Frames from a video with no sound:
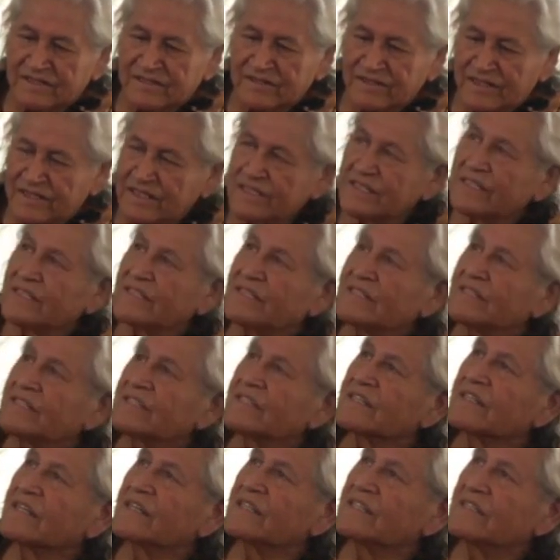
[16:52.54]
Greater,
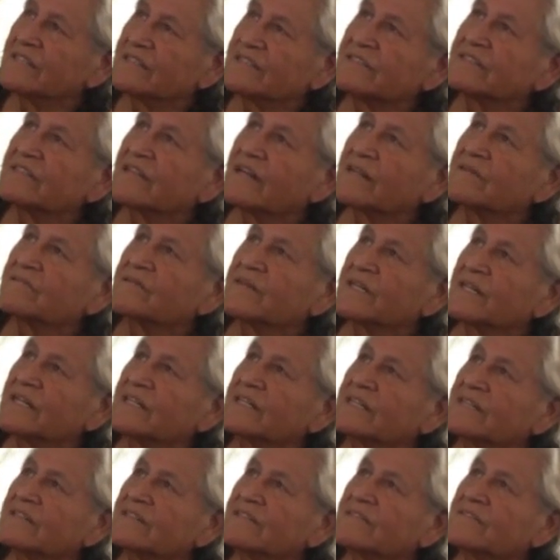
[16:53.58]
can you tell
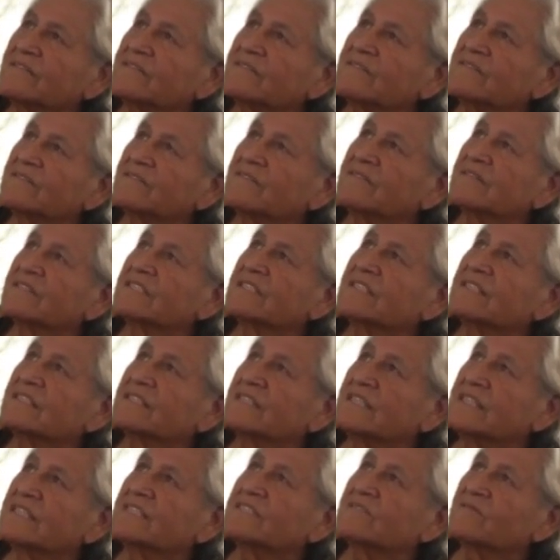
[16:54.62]
me what
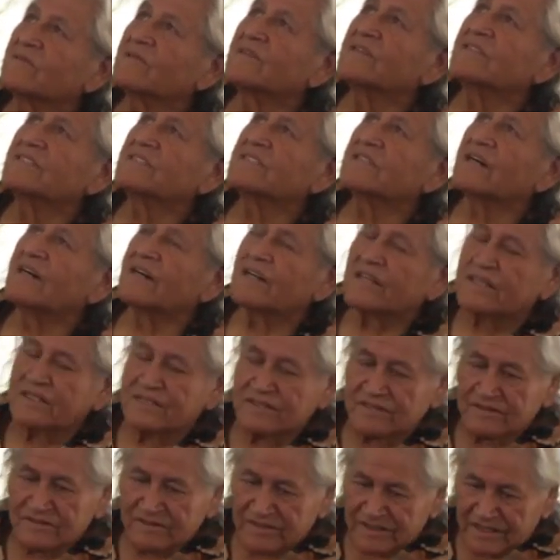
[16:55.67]
these words
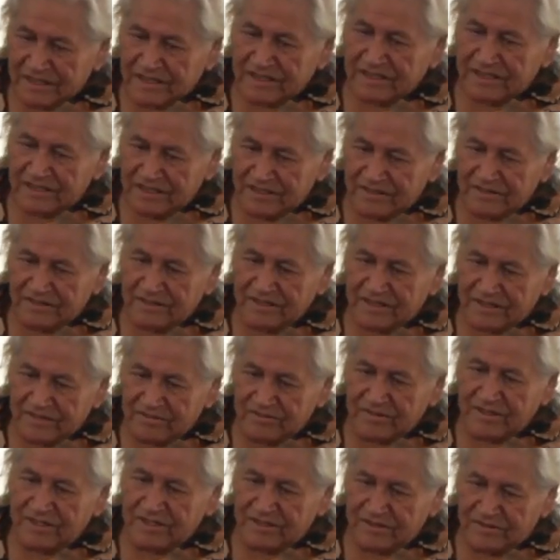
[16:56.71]
are? What can you
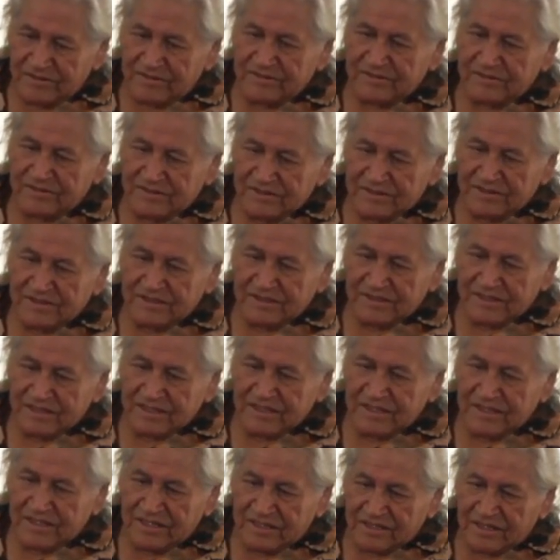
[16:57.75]
let me know?
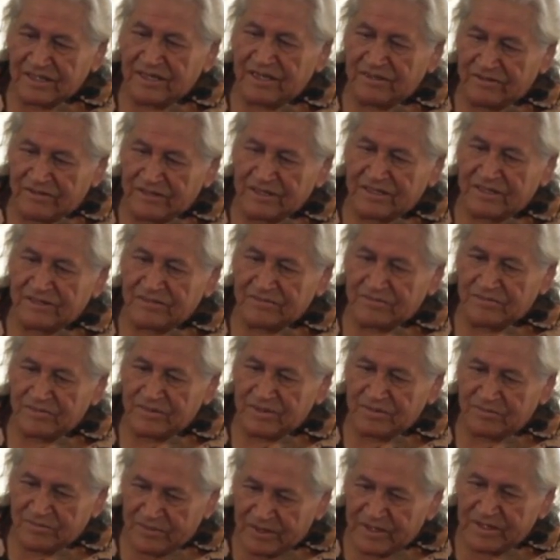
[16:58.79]
I want to
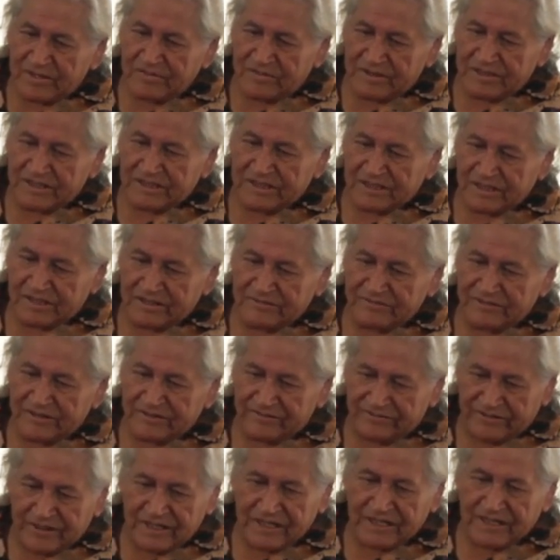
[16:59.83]
prepare myself
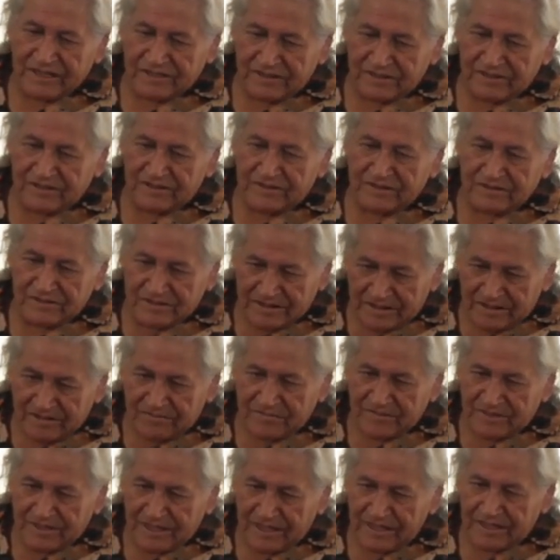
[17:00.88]
if I need to do
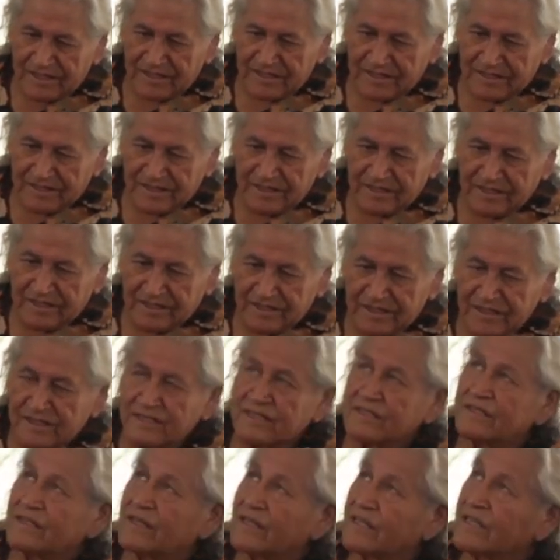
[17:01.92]
something.
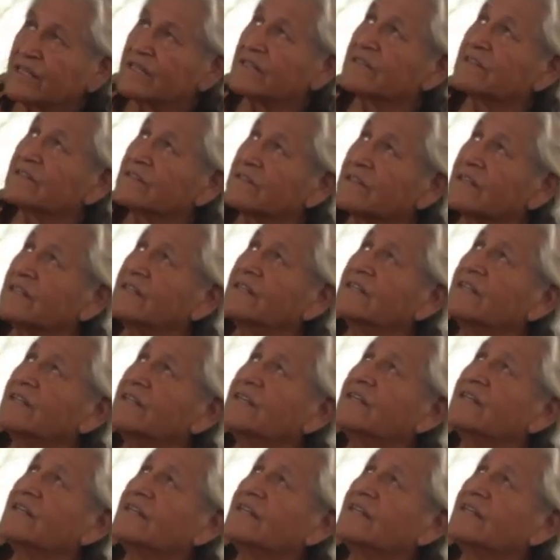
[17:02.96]
Thank you, Greater.